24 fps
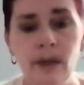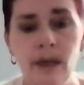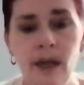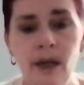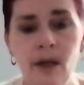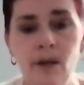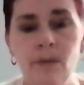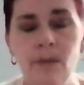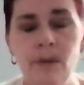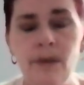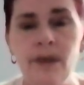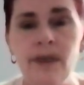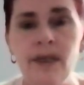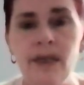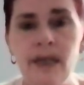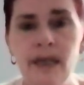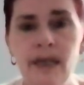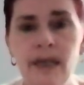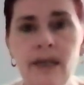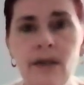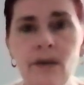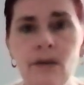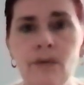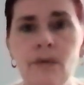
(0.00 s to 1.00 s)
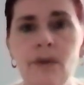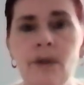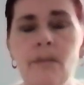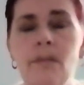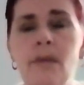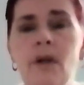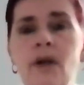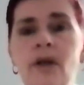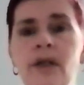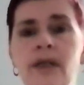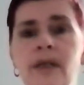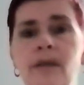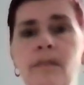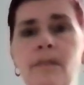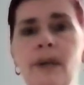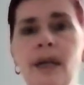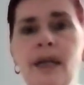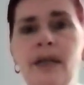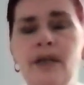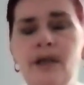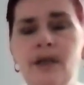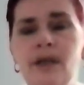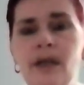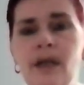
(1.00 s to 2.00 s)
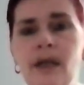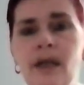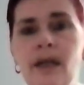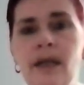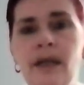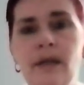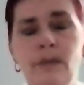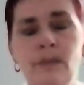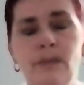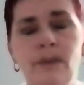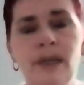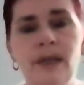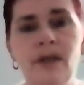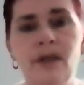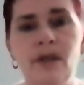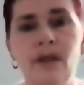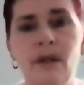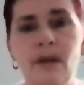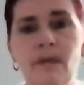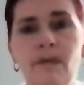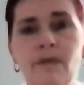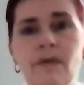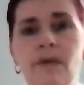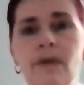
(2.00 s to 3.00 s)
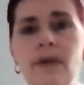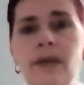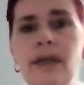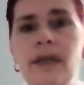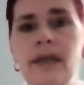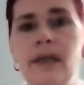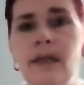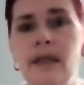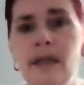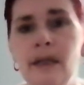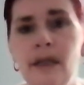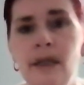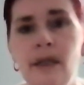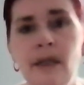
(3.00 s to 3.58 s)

help us heal the mind better if we're suffering,